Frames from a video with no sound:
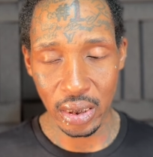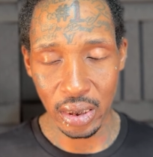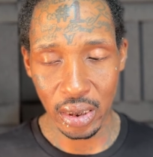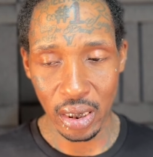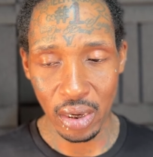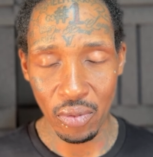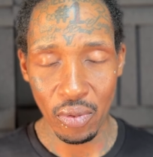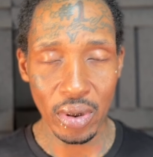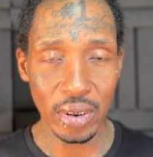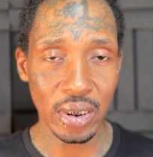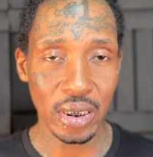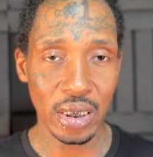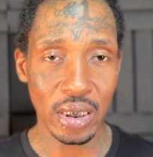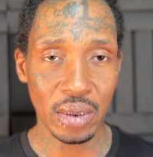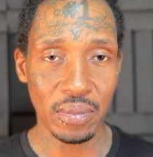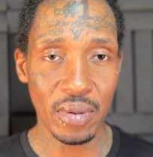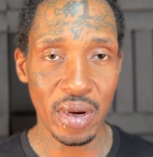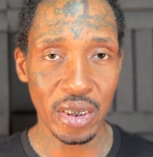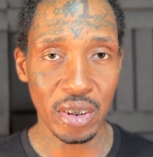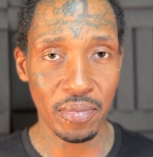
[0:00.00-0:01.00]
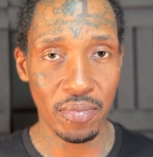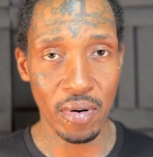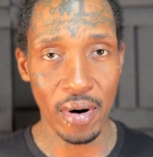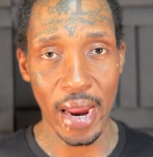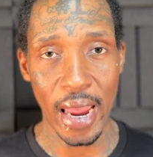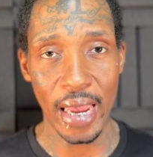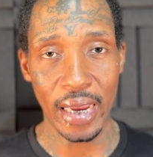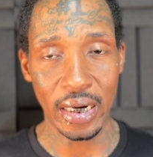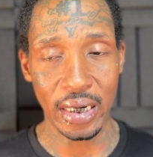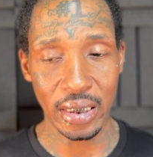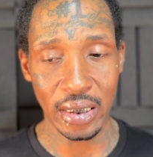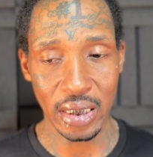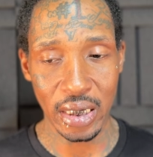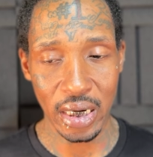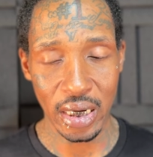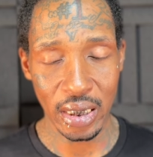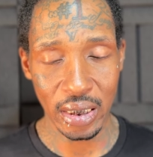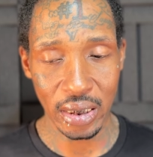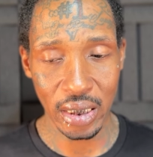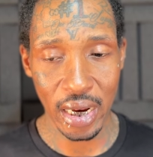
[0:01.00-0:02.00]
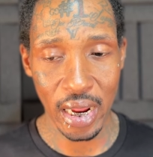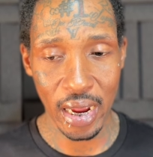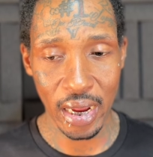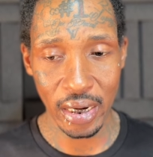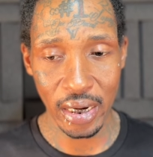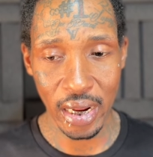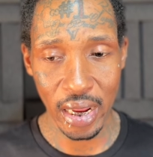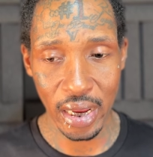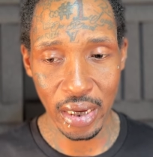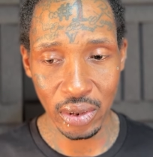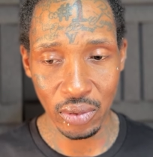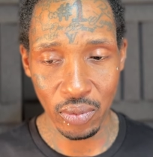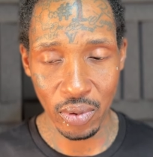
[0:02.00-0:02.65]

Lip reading: it wasn't as much bragging as it is nowadays.